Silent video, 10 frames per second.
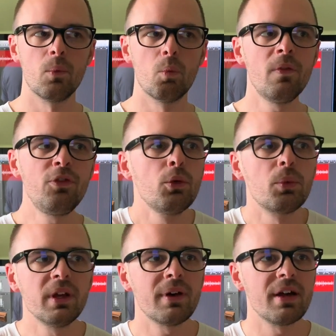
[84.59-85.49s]
Once you
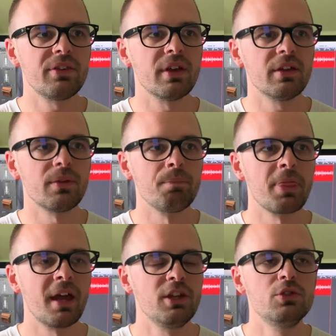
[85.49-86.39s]
realize this,
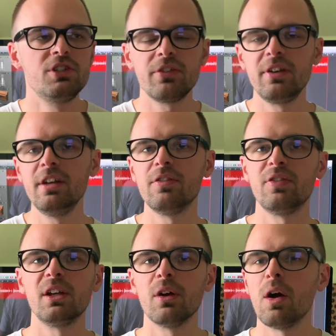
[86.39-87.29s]
you just need to
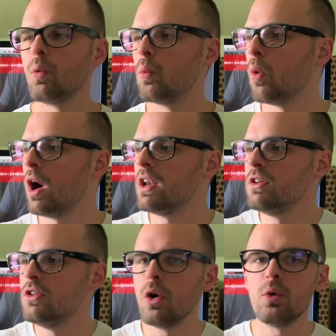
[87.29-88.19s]
figure out what
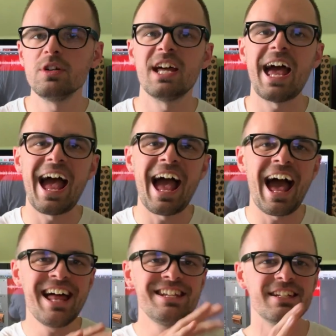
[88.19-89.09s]
note to
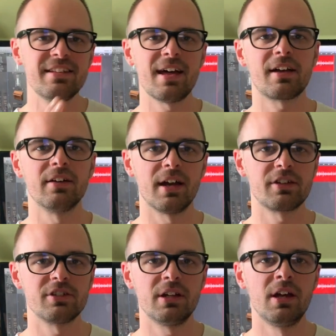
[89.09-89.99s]
add to that
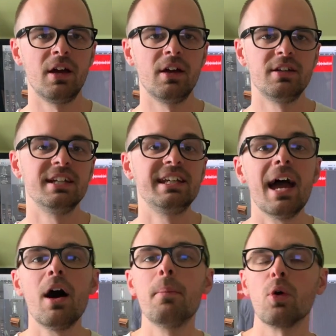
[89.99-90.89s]
collection to
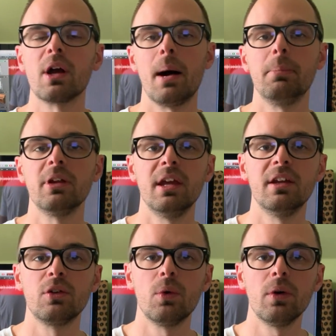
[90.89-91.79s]
get a more
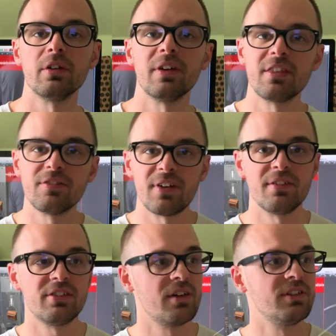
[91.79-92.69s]
complicated chord, like the
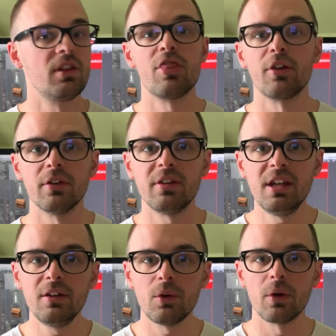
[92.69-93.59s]

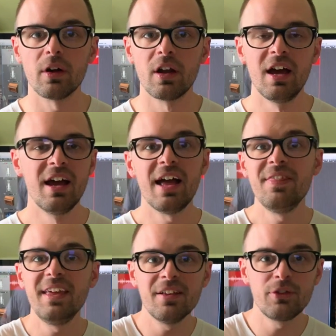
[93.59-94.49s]
5-7-13 chord.
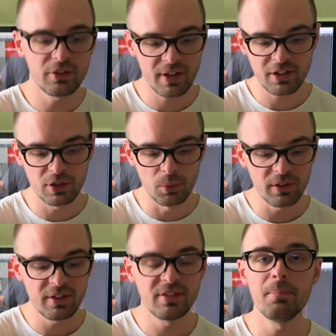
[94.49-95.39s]
And the answer is actually
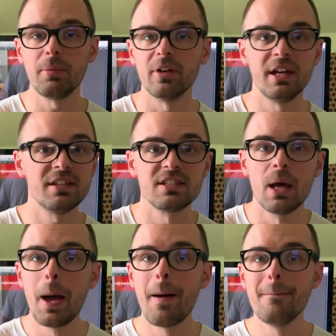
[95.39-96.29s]
really simple. It's
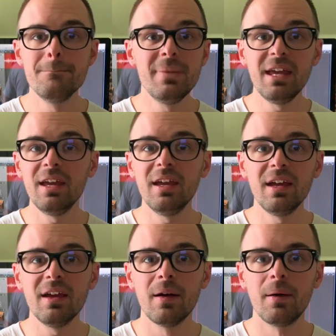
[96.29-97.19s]

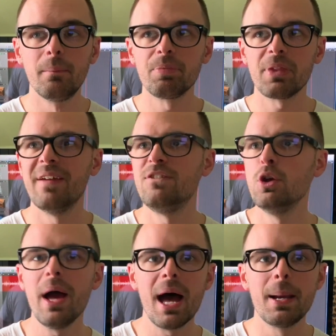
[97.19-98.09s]
mi. If
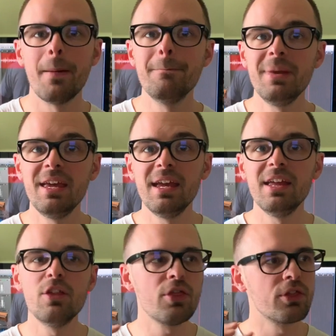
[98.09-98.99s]
you add
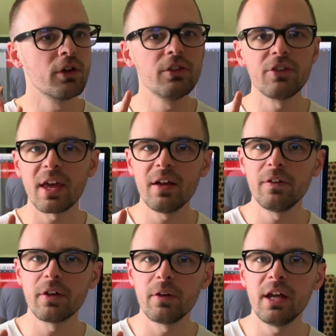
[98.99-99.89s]
mi, the third
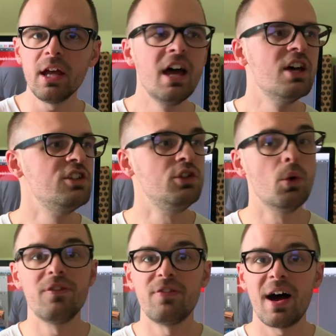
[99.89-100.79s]
scale degree,
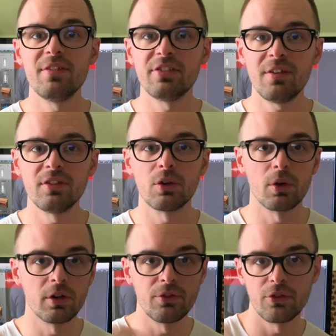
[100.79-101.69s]
to a 5-7
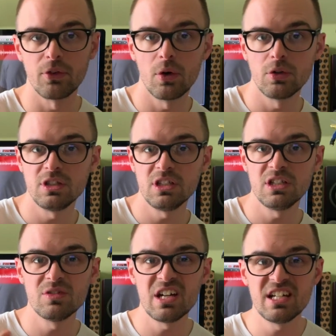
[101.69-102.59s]
chord of so,
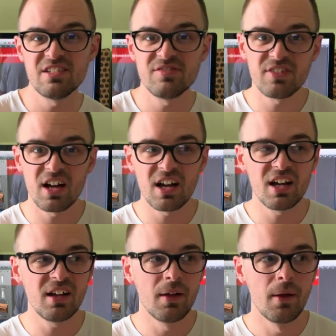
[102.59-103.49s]
ti, re, and
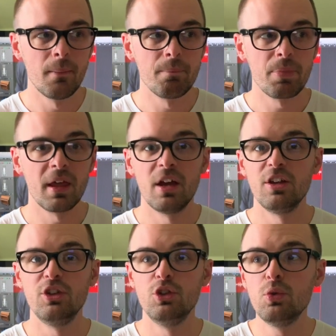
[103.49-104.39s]
fa,
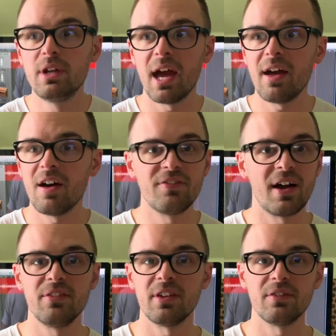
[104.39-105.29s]
you get a
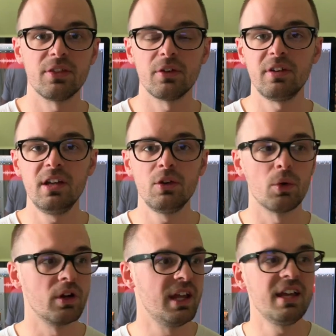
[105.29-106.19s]
5-7-13
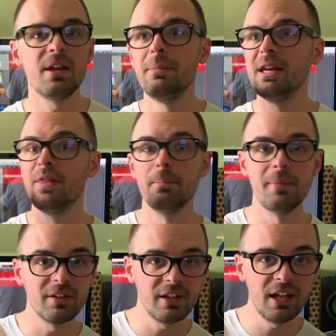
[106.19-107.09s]
chord. It can be in the
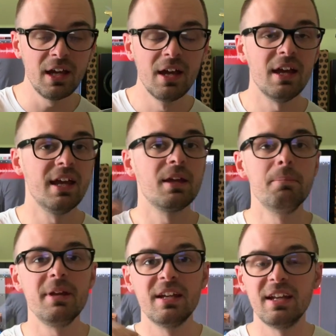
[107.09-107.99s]
melody, it
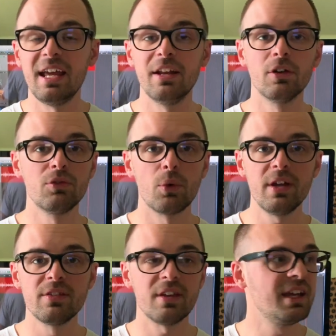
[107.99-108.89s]
can be in an inner
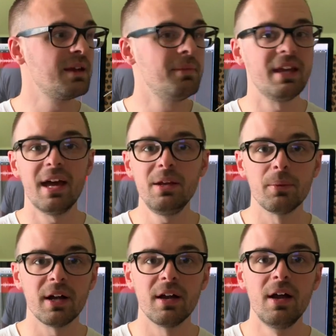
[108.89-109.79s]
voice, it can be
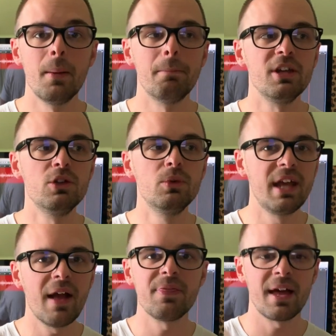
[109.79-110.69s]
anywhere, but you
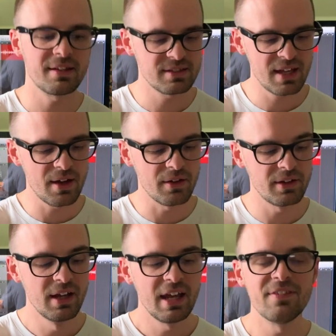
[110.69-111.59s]
get that
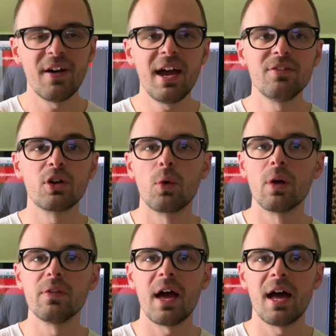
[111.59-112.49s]
sound. If I have a
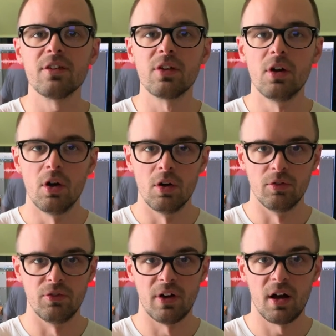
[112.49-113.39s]
chord that has
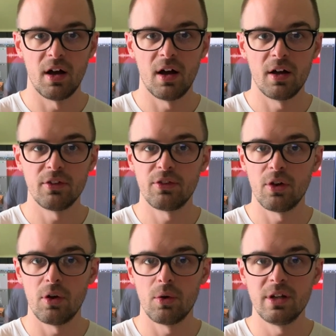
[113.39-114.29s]
fa,
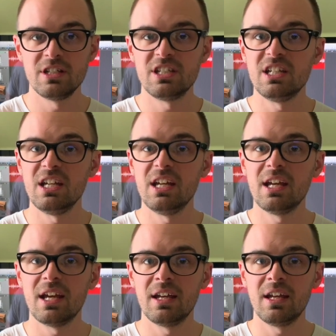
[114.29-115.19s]
so, and
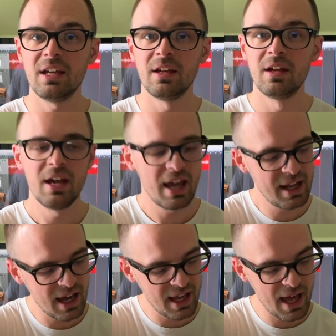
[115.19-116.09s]
ti in it,
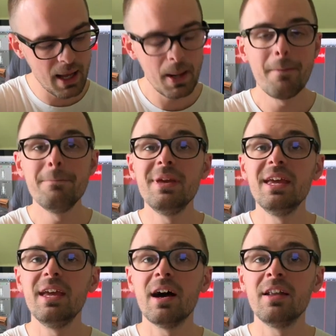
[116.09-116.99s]
and I add
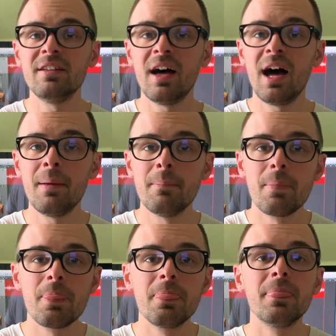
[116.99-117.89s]
mi on top,
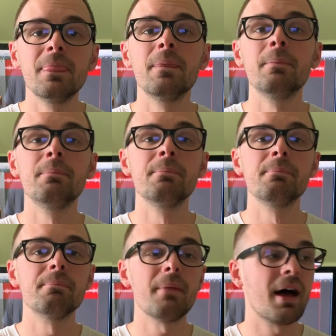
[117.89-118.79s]

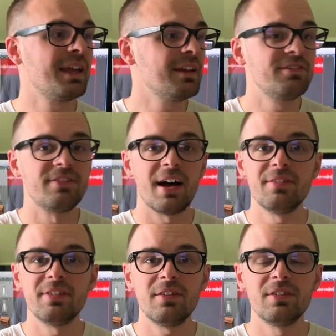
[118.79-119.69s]
I get a
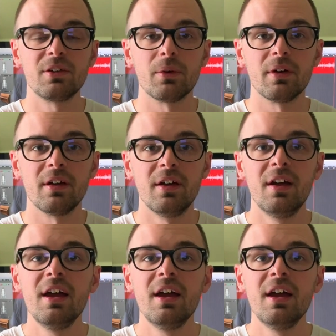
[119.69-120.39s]
5-7 chord.